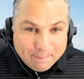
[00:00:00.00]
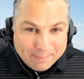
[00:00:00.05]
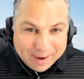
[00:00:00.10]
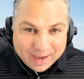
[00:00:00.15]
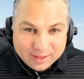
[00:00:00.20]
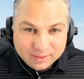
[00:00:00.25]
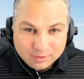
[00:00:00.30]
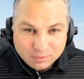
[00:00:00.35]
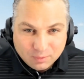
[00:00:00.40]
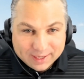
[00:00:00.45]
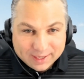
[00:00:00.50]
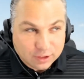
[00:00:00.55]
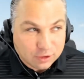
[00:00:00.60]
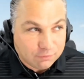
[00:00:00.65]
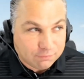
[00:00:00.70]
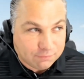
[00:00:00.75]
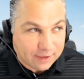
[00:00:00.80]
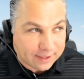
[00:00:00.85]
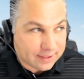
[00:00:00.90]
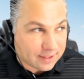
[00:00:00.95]
by the way, good
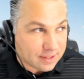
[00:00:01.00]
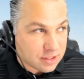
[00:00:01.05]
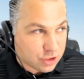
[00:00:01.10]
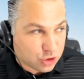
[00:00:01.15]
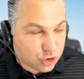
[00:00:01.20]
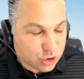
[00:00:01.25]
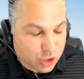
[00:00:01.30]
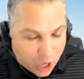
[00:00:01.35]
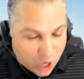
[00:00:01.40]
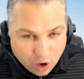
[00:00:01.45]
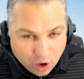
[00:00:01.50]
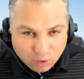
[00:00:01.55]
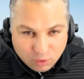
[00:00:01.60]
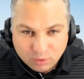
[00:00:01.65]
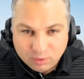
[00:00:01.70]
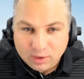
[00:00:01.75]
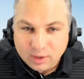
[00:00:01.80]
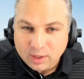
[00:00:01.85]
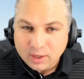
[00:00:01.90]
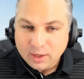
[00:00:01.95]
friend of the show,